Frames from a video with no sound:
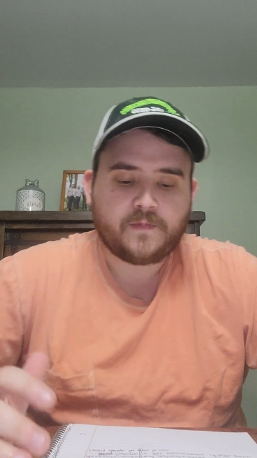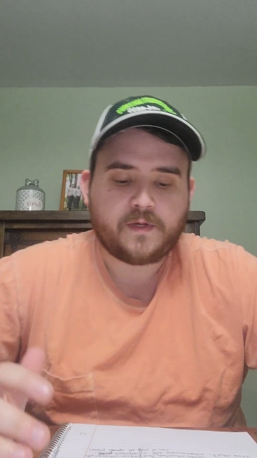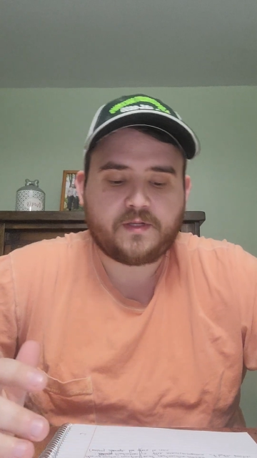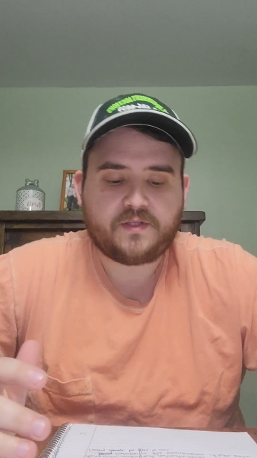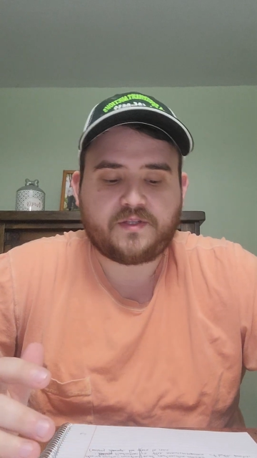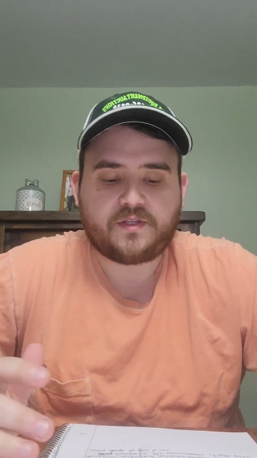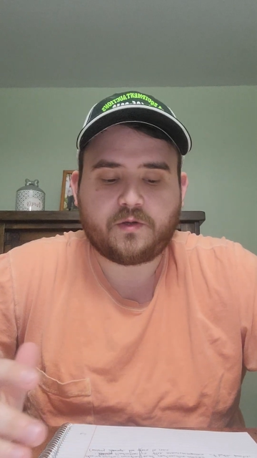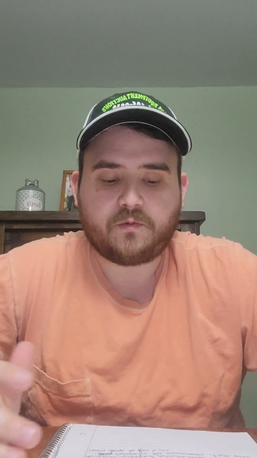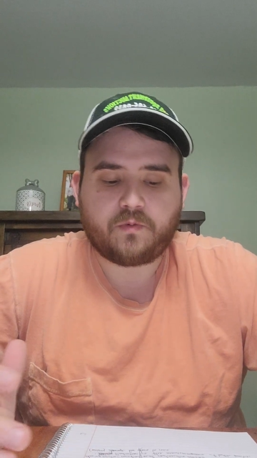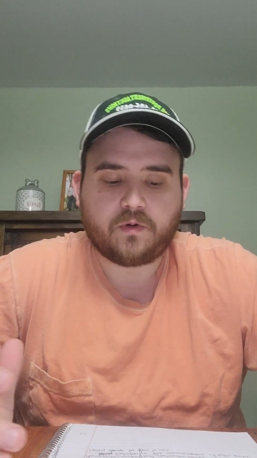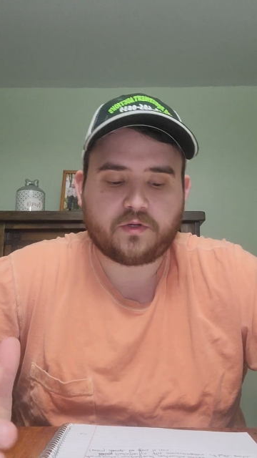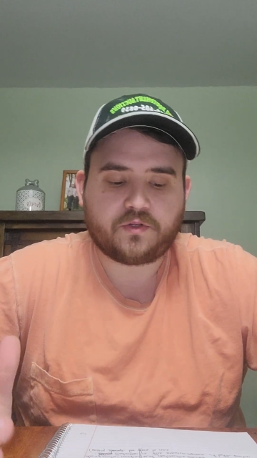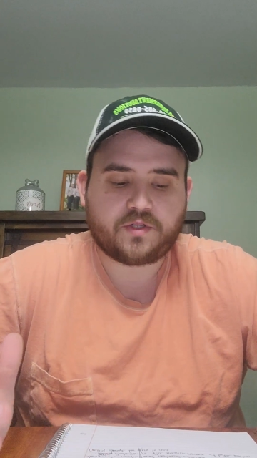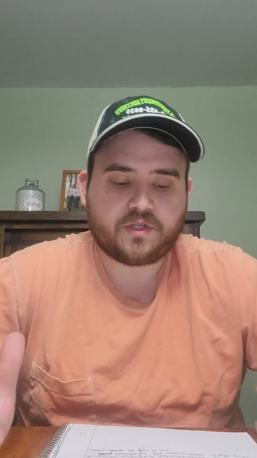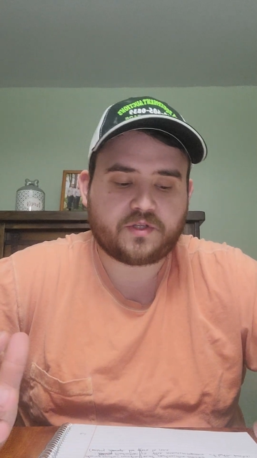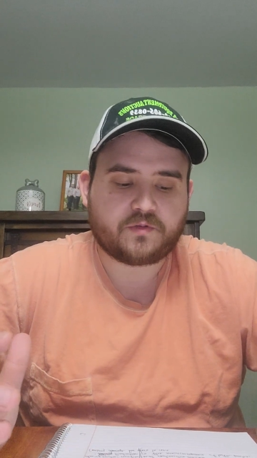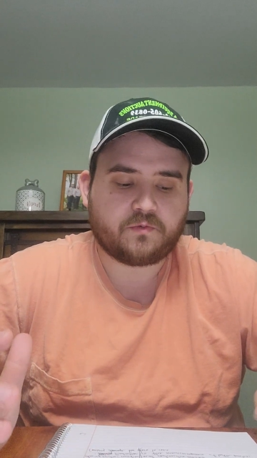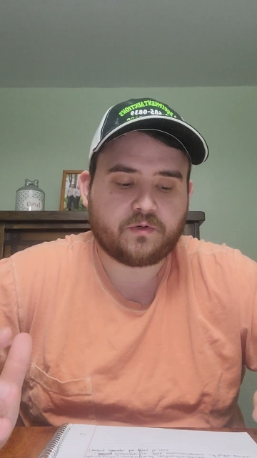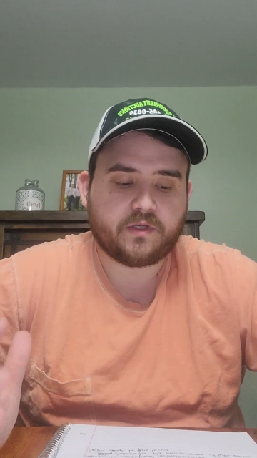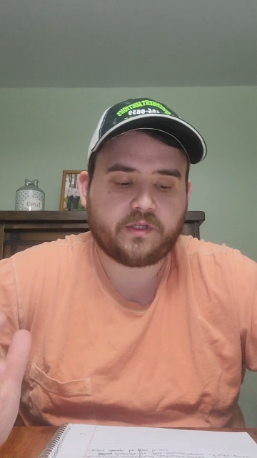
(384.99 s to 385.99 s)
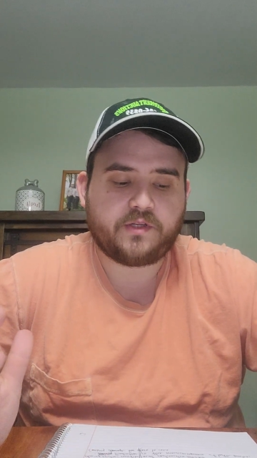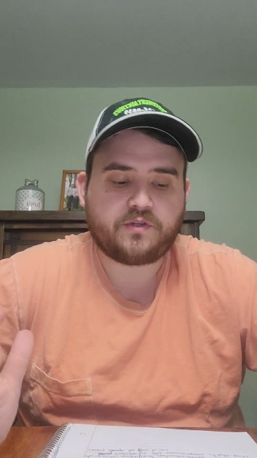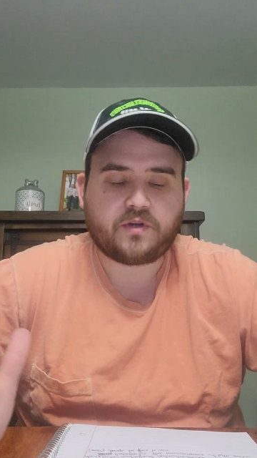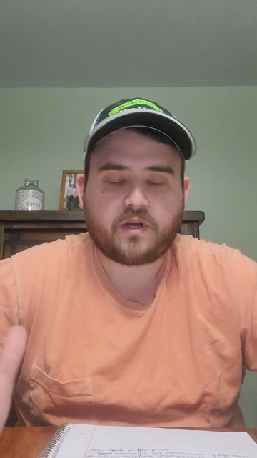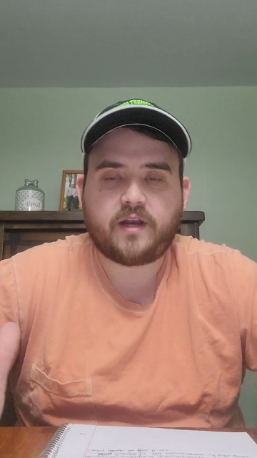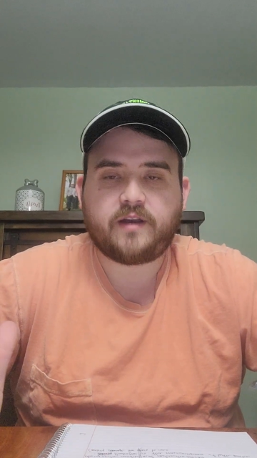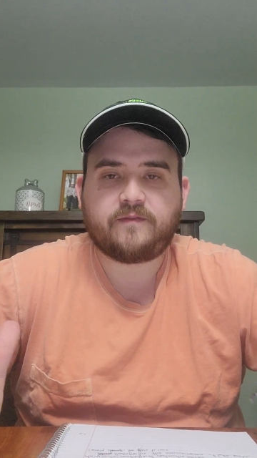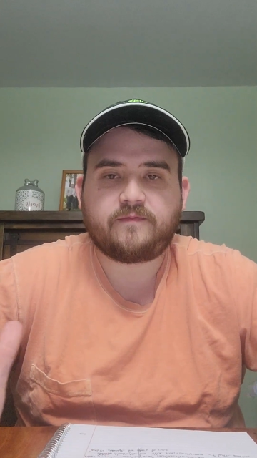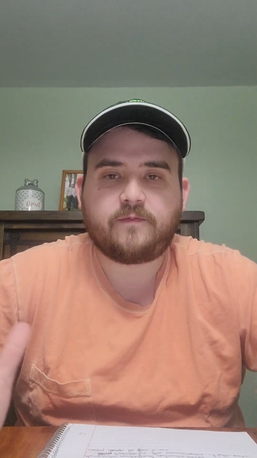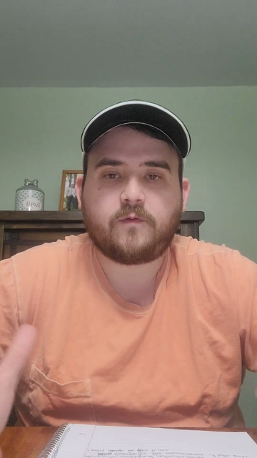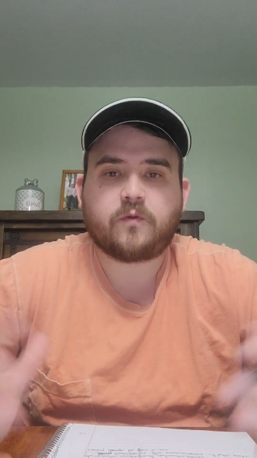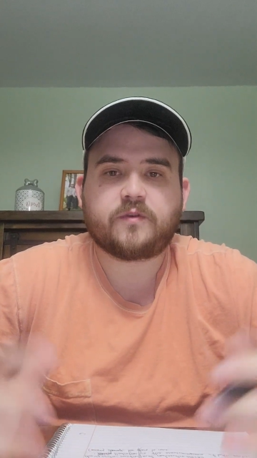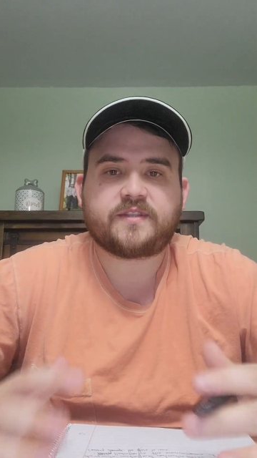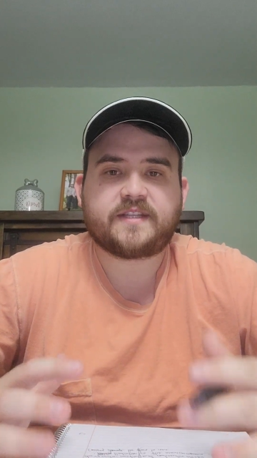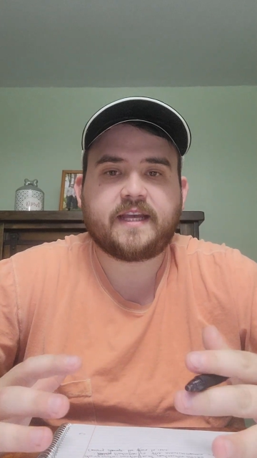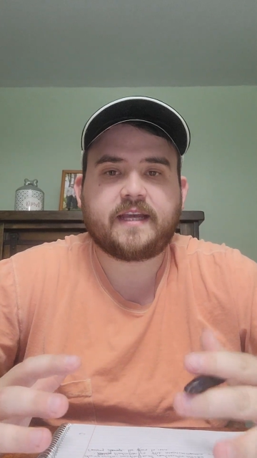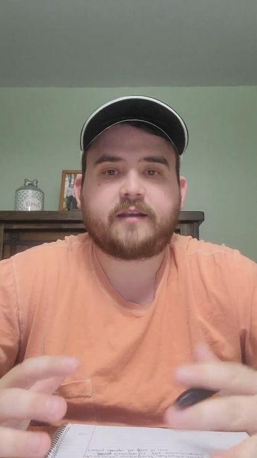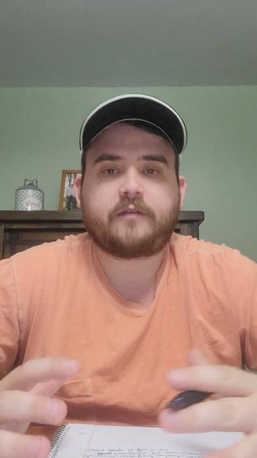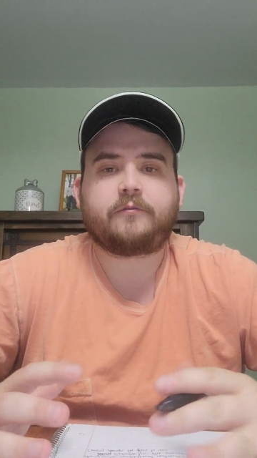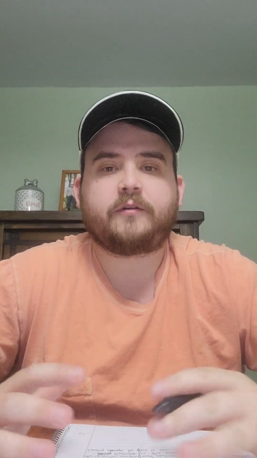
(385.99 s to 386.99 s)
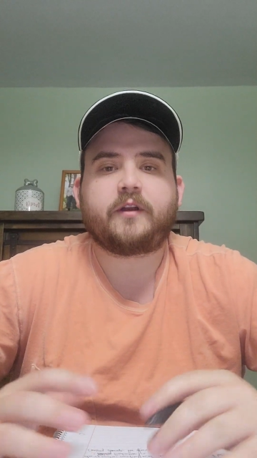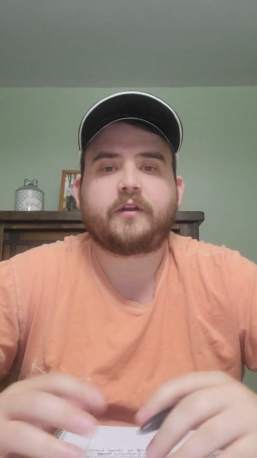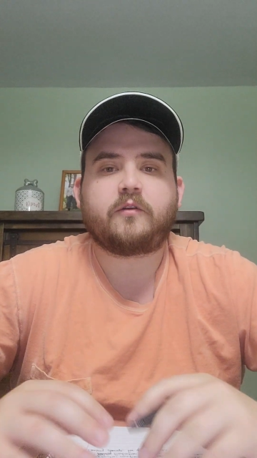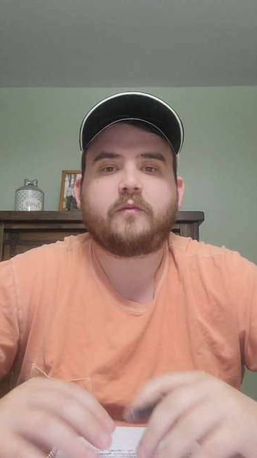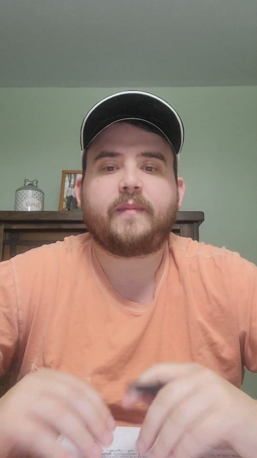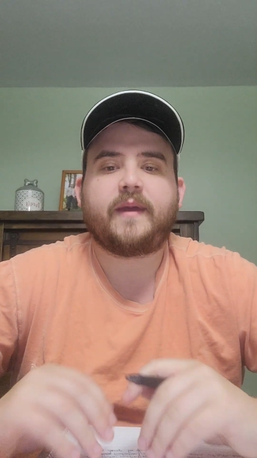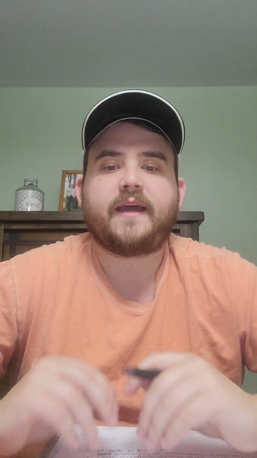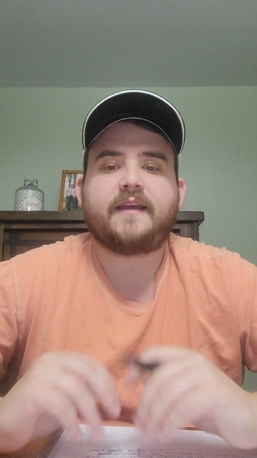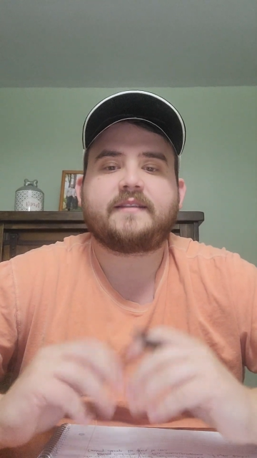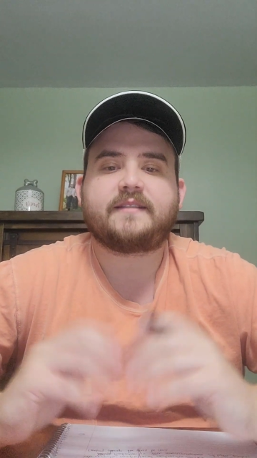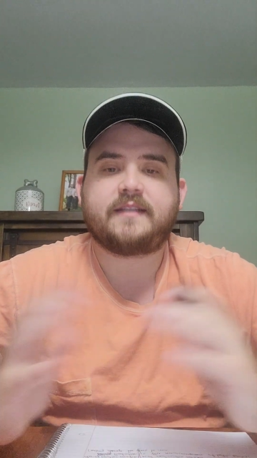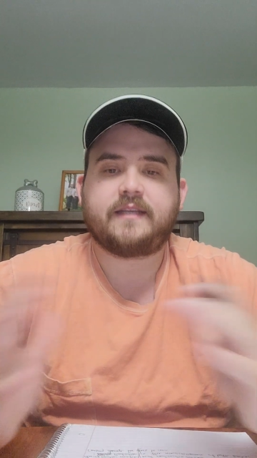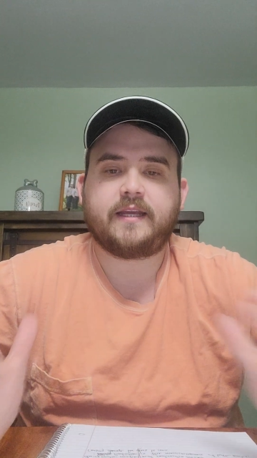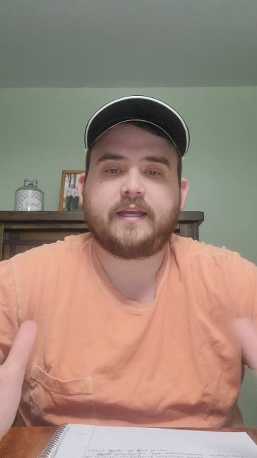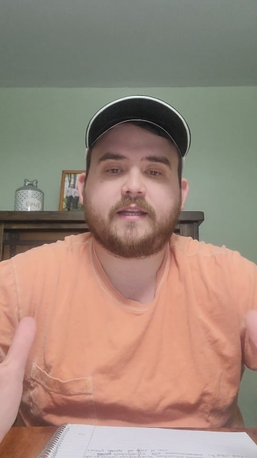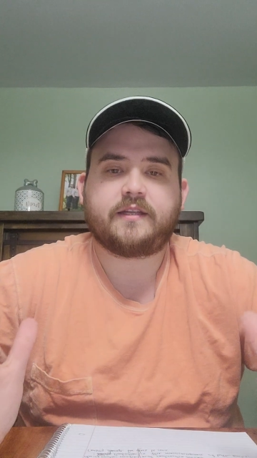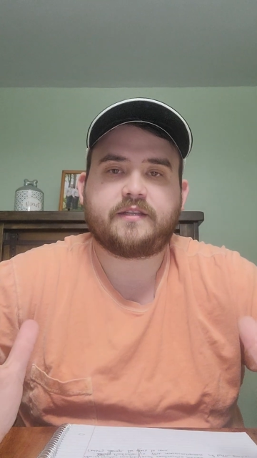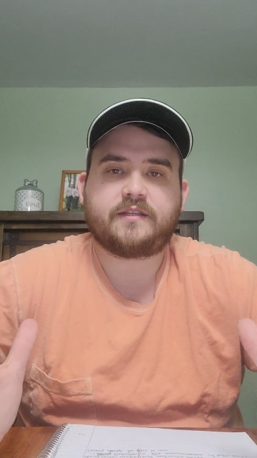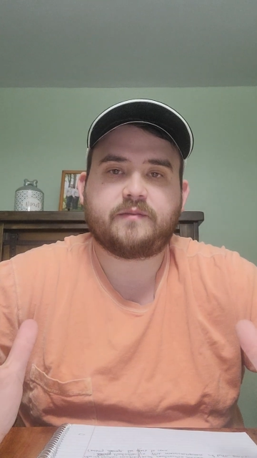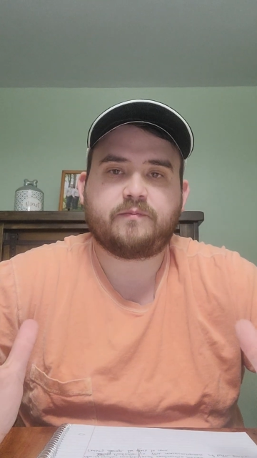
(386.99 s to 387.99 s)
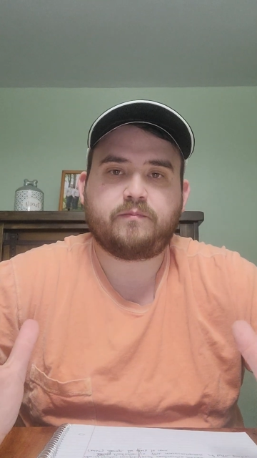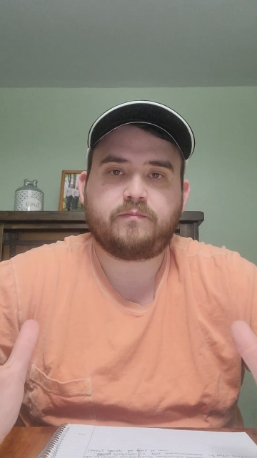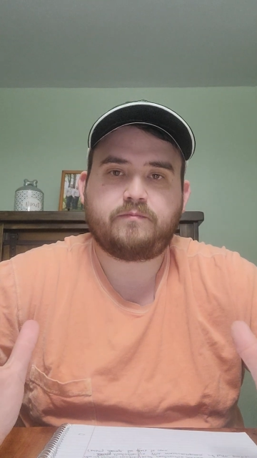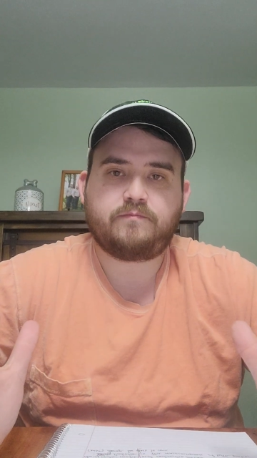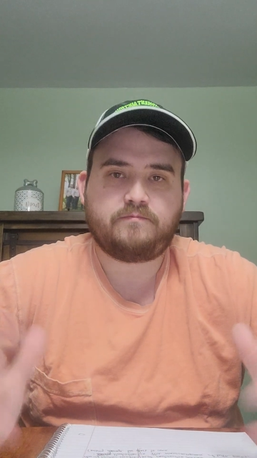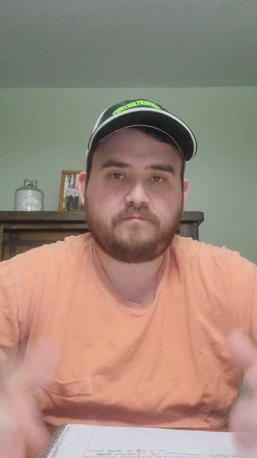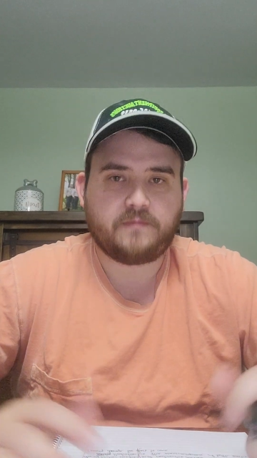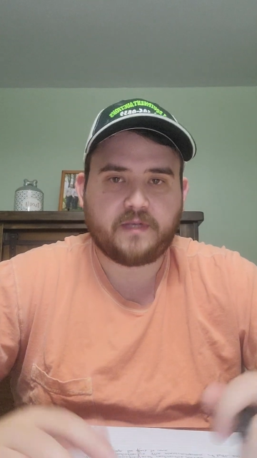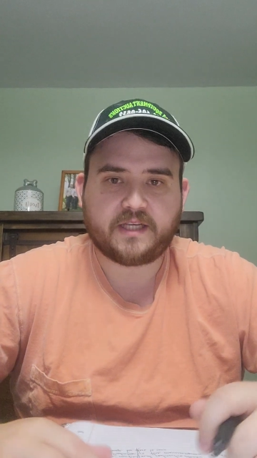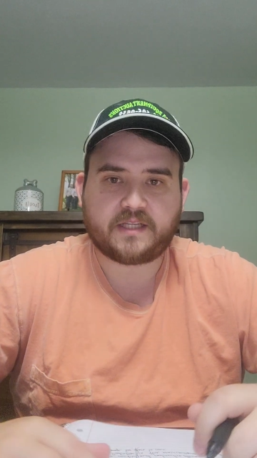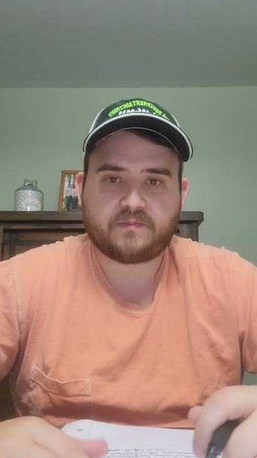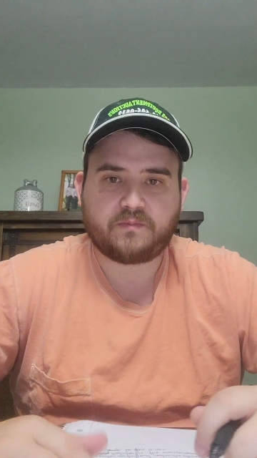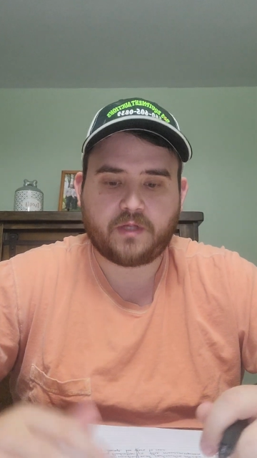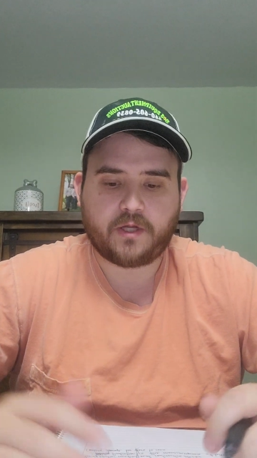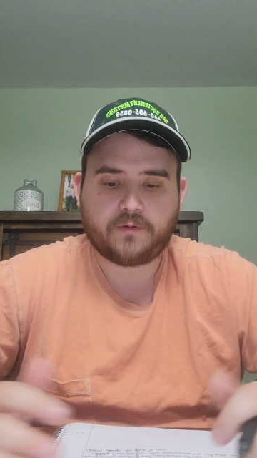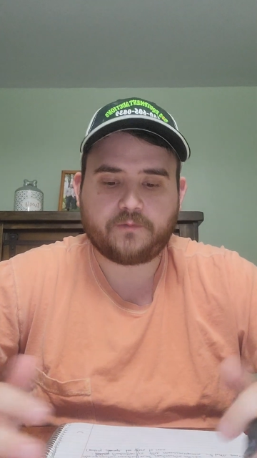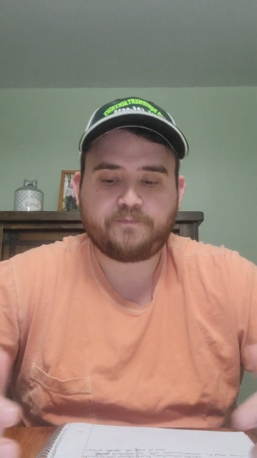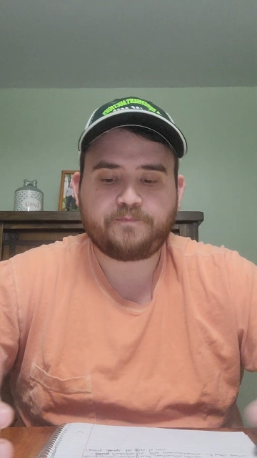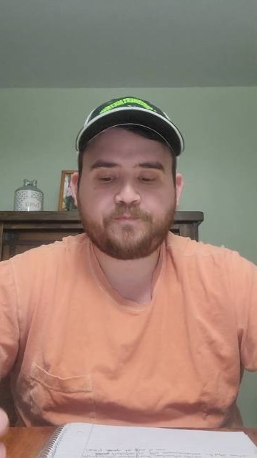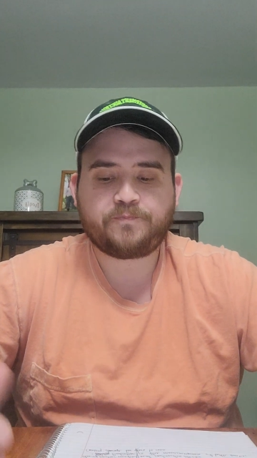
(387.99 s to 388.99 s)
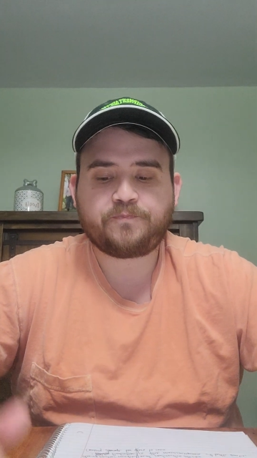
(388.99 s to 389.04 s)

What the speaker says: So we're just really trying to force that critical mass to get it to explode.